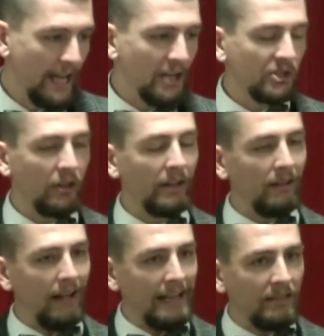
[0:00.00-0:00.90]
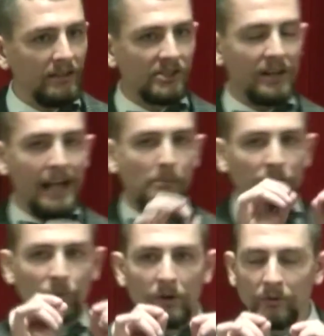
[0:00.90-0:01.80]
So that, like the
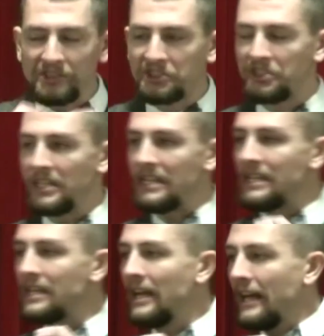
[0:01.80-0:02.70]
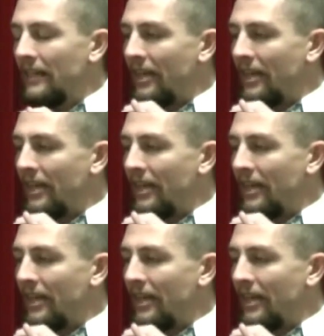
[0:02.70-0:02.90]
disciples, we would see